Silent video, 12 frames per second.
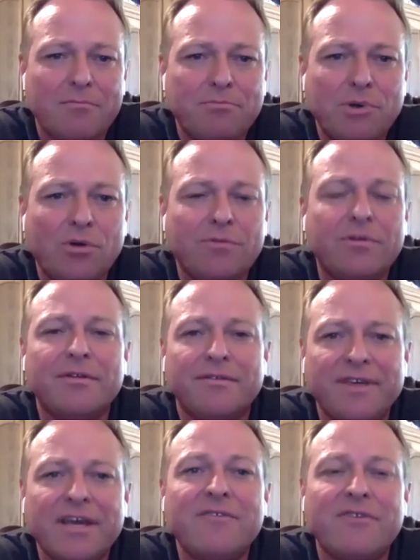Paul,
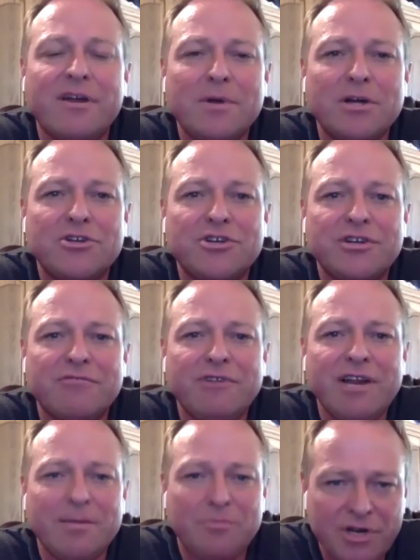thank you very much.
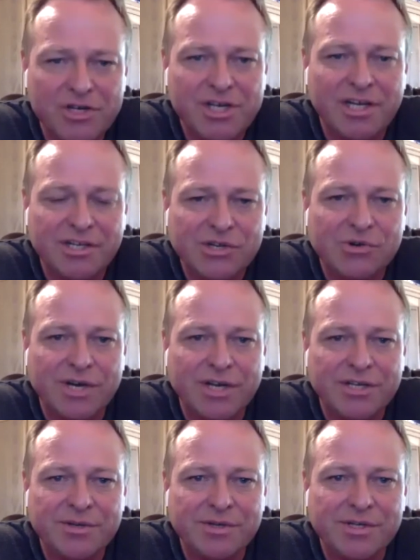Really appreciate talking
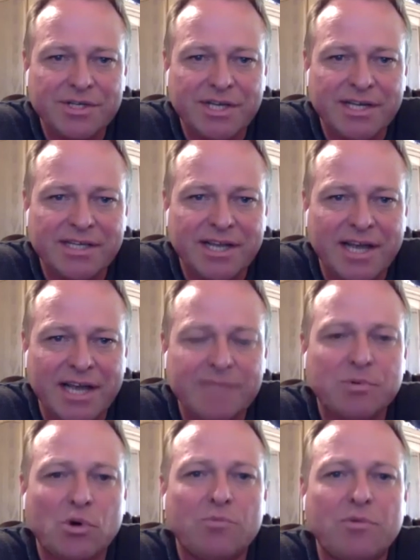to us today. It's
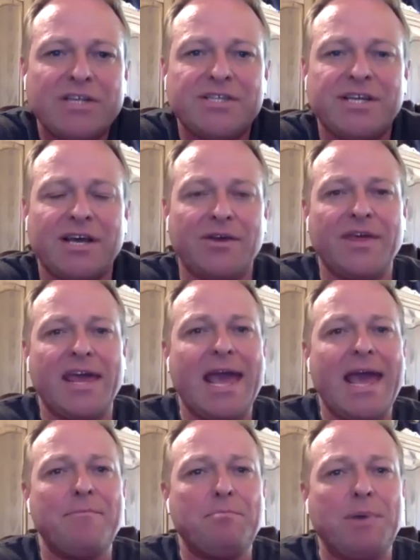Paul Bristow, the
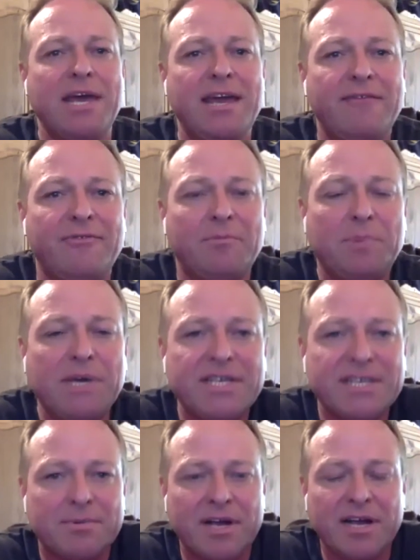MP for
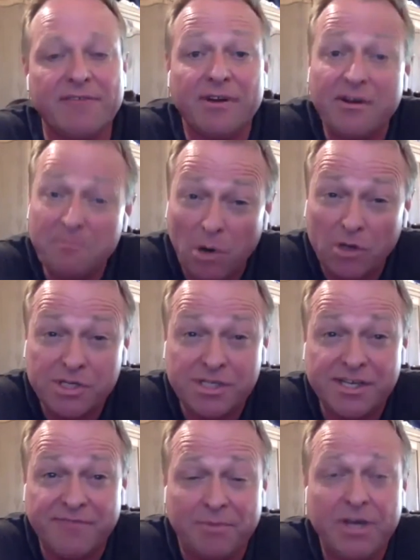Peterborough, in a very
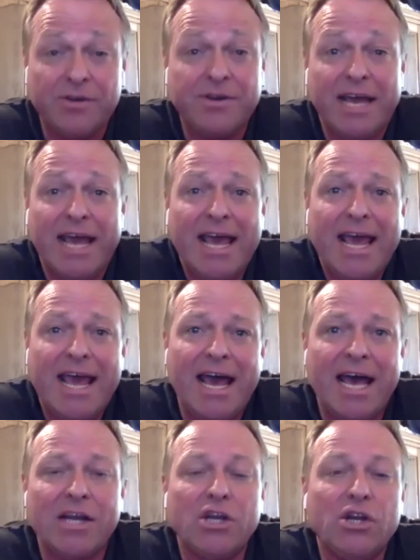positive mood,
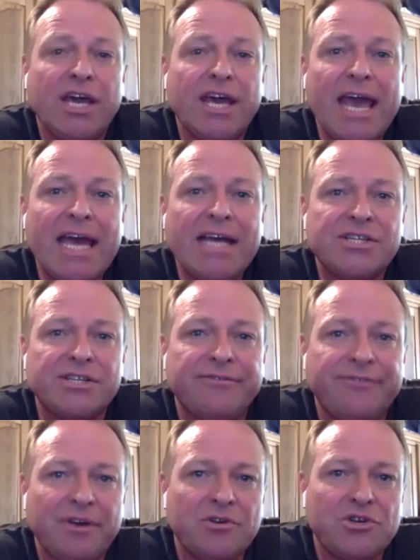looking ahead to the
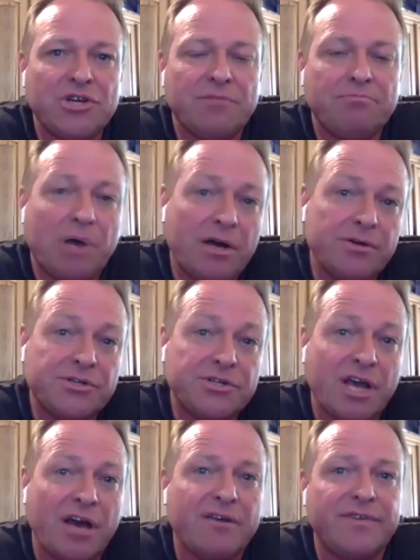future
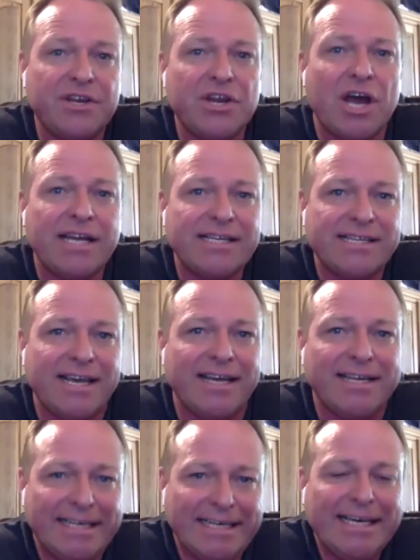post-COVID-19.
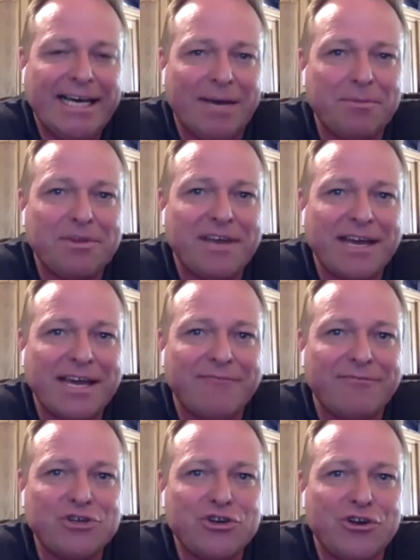And we thank him
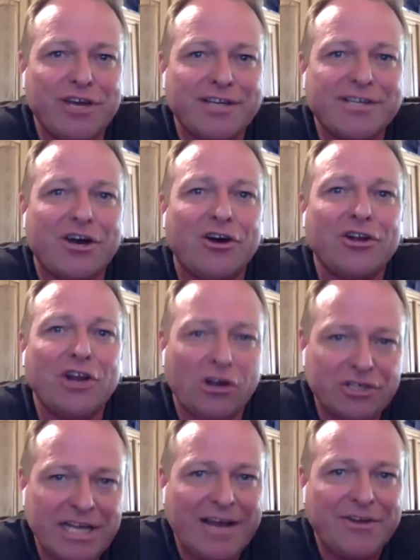for joining us on
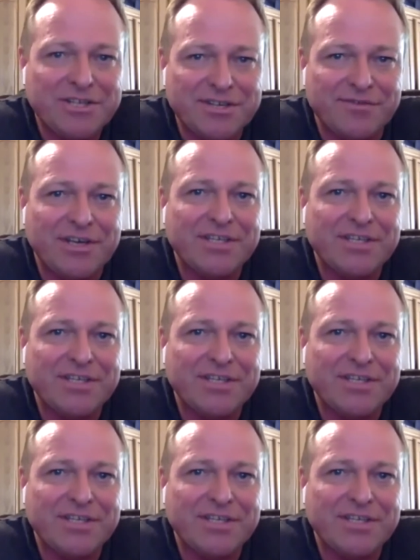Lockdown Interviews